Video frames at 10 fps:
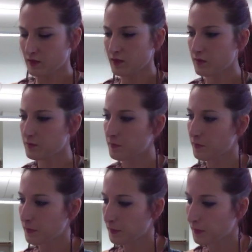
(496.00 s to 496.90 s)
the,
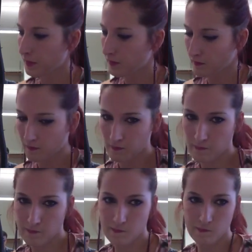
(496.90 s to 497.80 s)
what is it
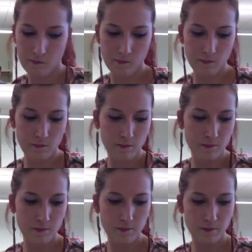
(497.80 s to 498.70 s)
called?
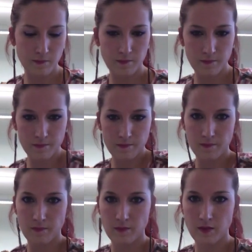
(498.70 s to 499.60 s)
Then
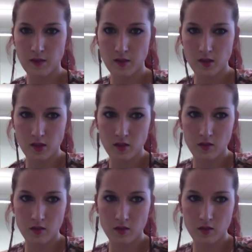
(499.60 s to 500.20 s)
there was the,